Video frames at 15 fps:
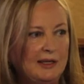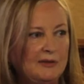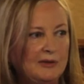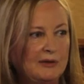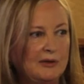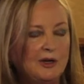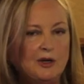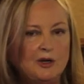in
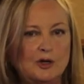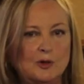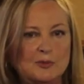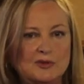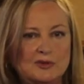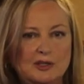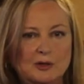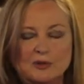their
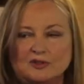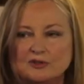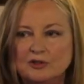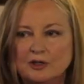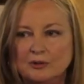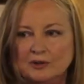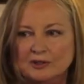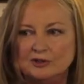homes. There was
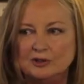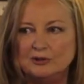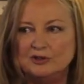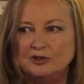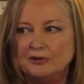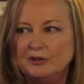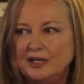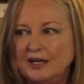no one to
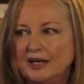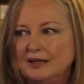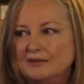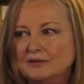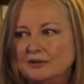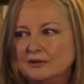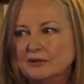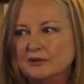
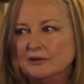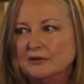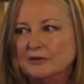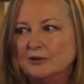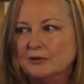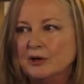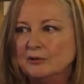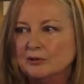adjudicate
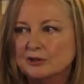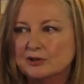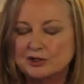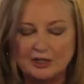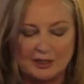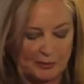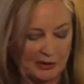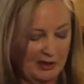their
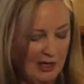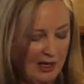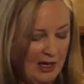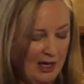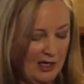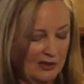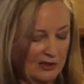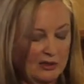ownership.
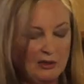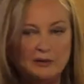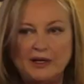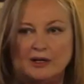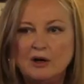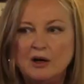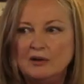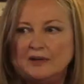So
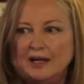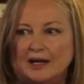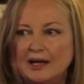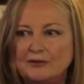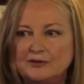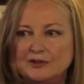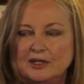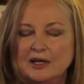they all
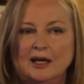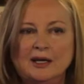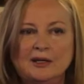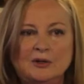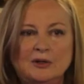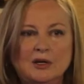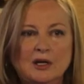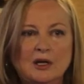left.
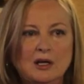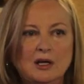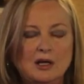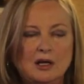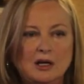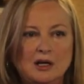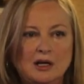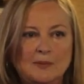And
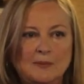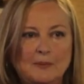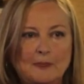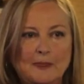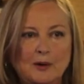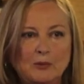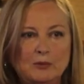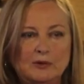
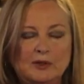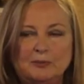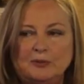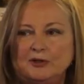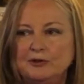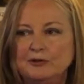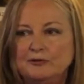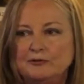the
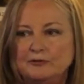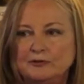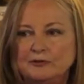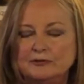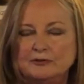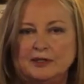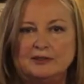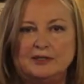Pew
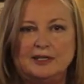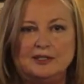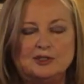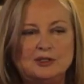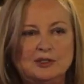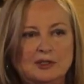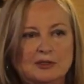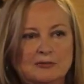
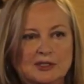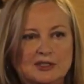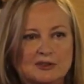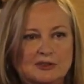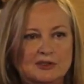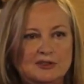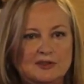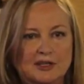Foundation
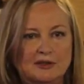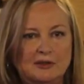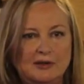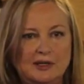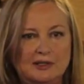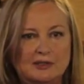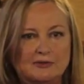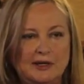Research Center
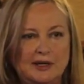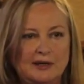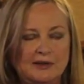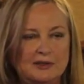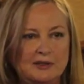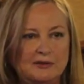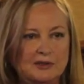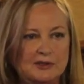has
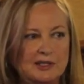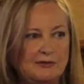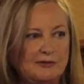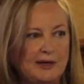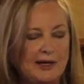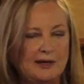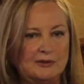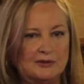found, others have
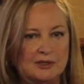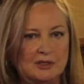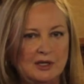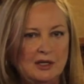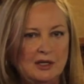found,